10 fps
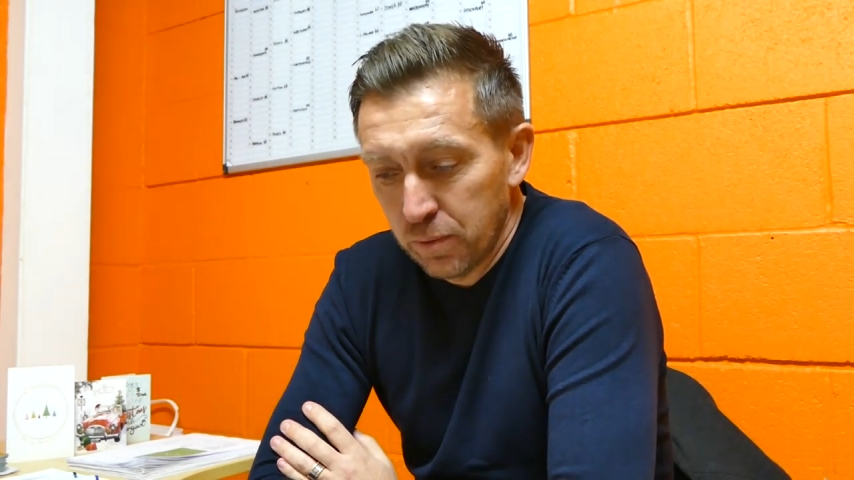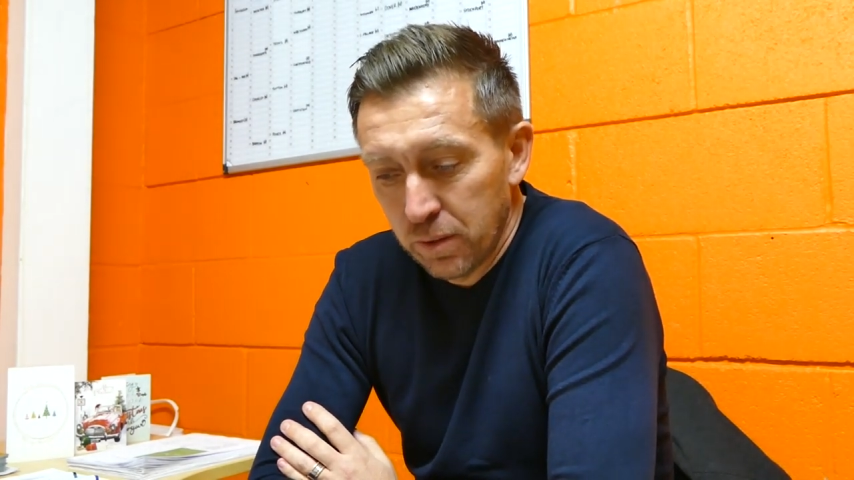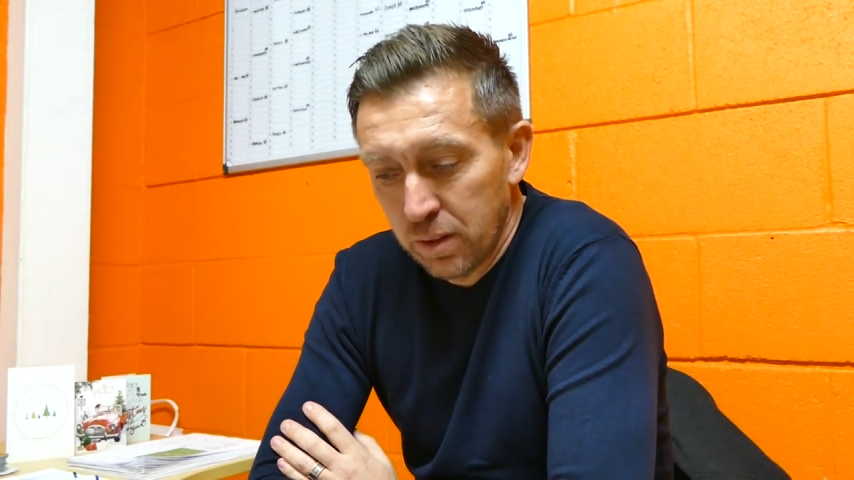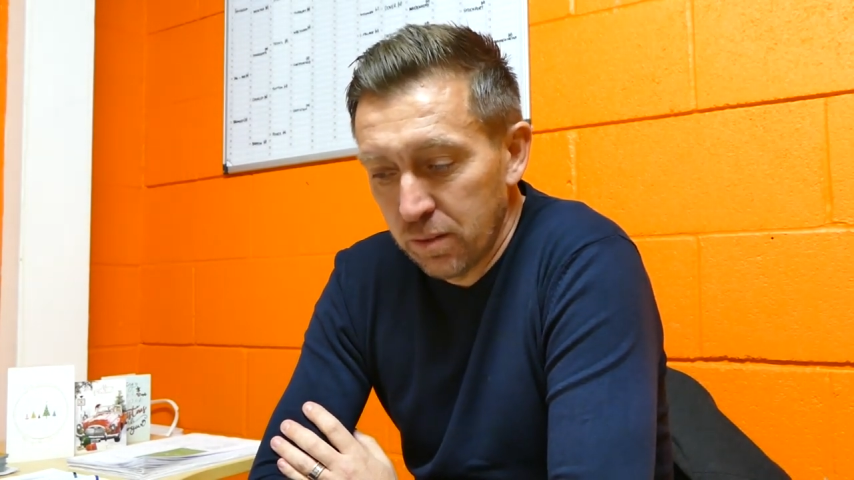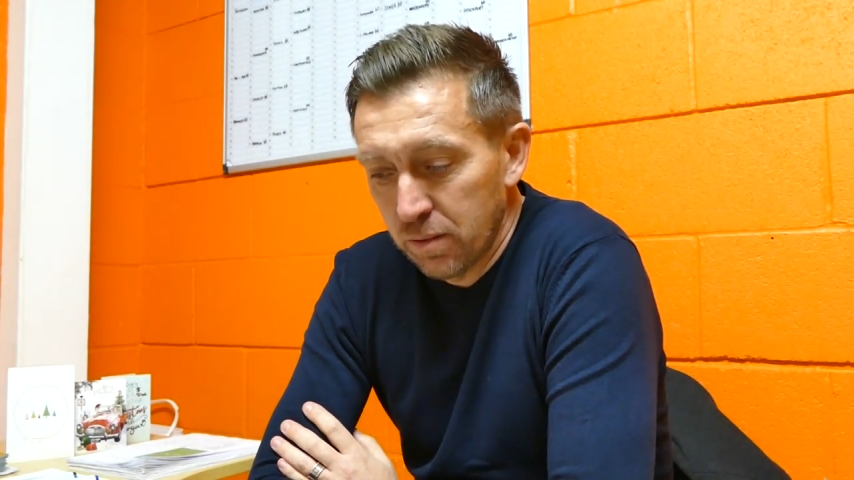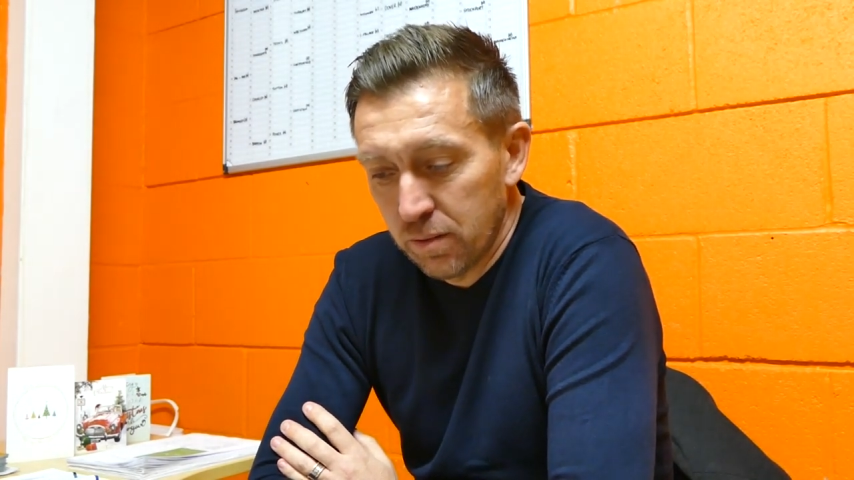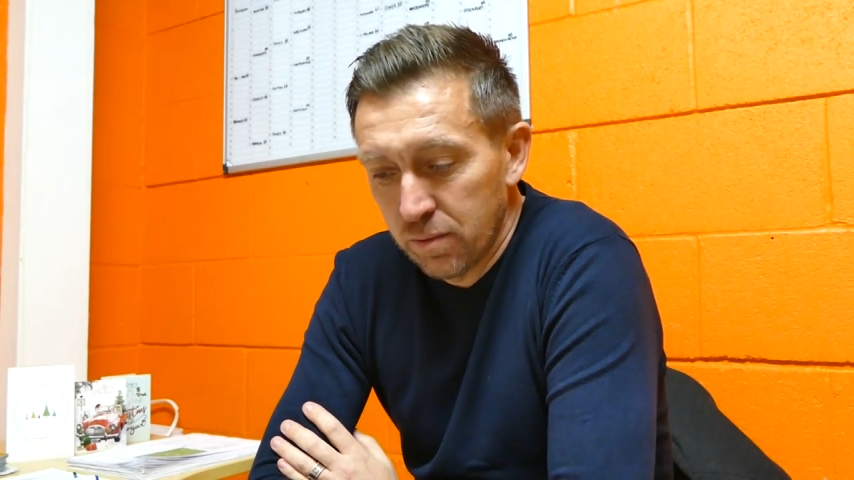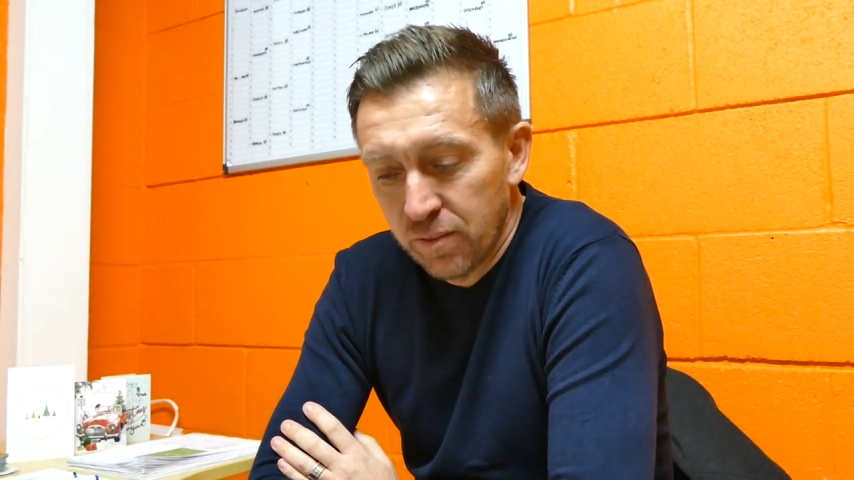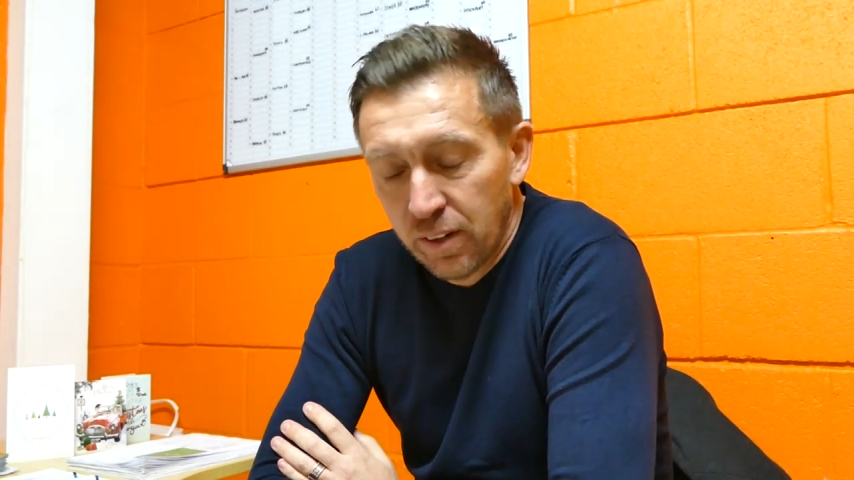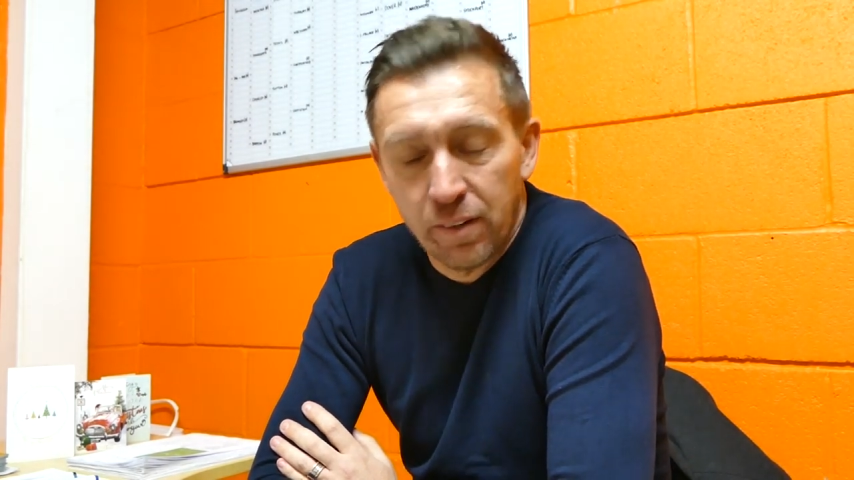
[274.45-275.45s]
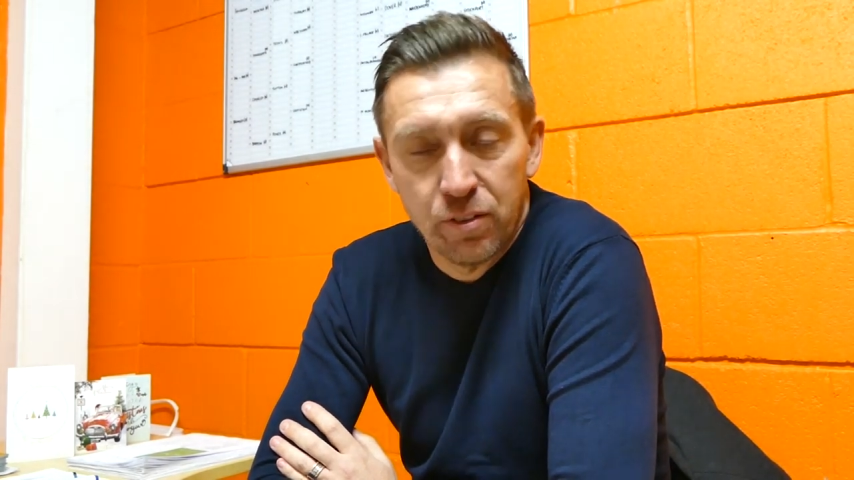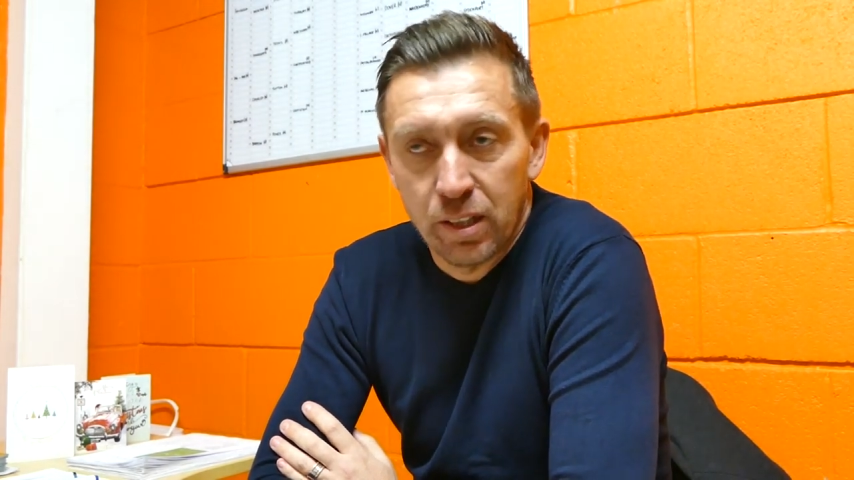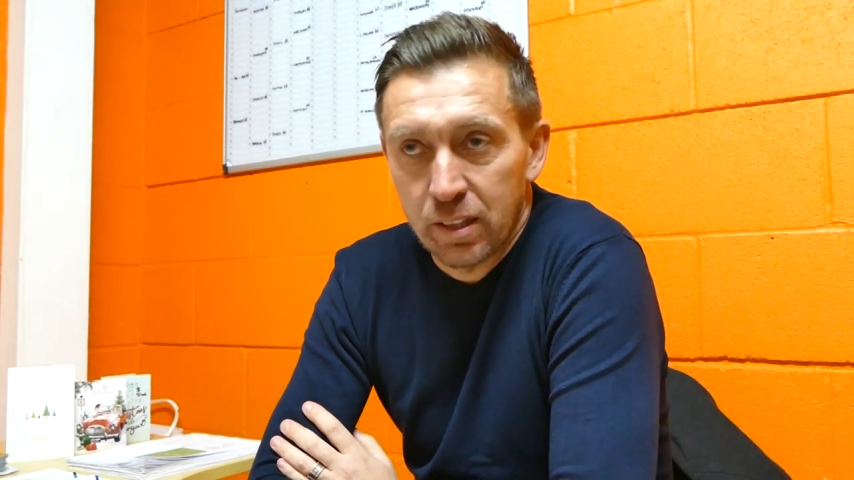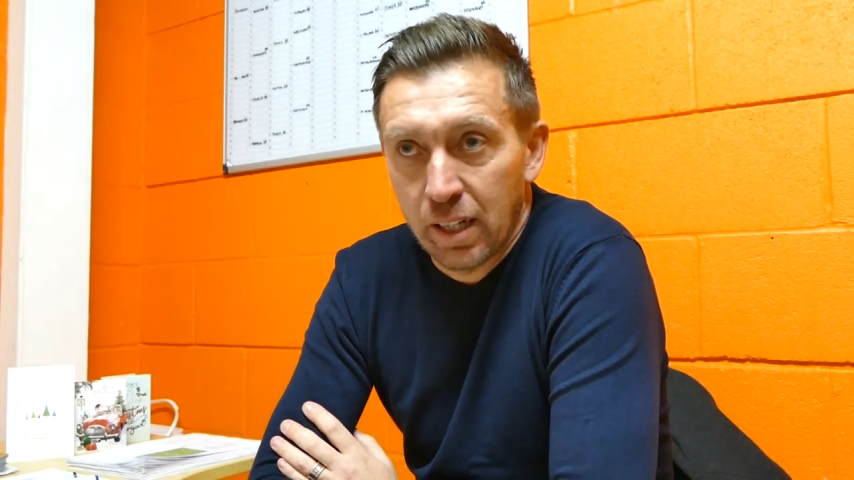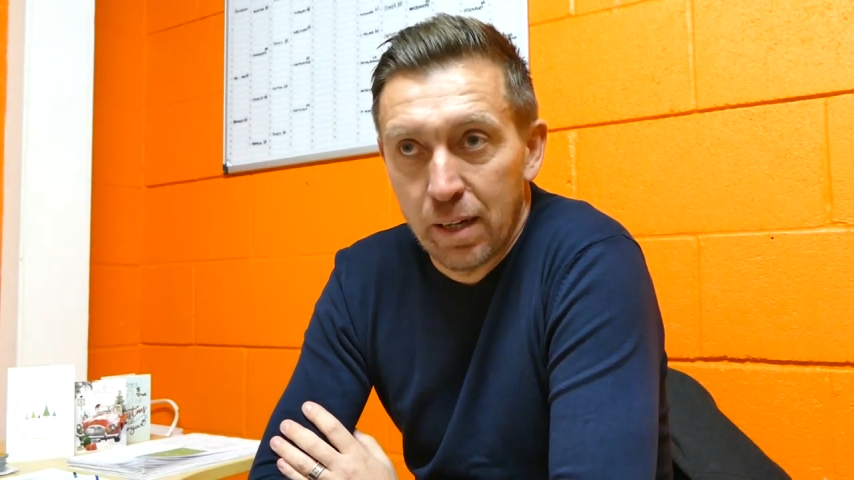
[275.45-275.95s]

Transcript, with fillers: 5-6